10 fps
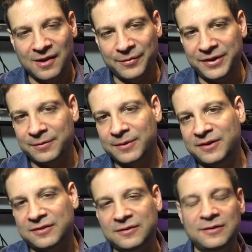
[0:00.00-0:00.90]
What you
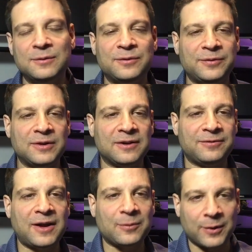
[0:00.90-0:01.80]
really should do if you get a
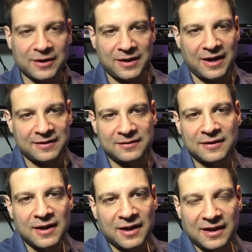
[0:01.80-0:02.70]
fat wad of
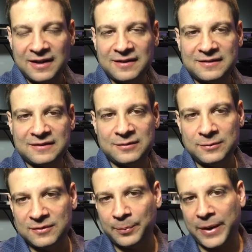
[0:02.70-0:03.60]
cash is
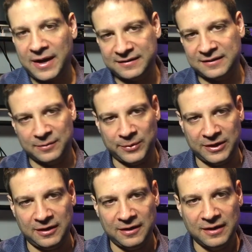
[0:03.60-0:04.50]
to deposit the
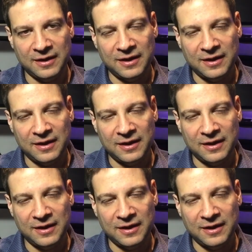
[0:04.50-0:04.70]
money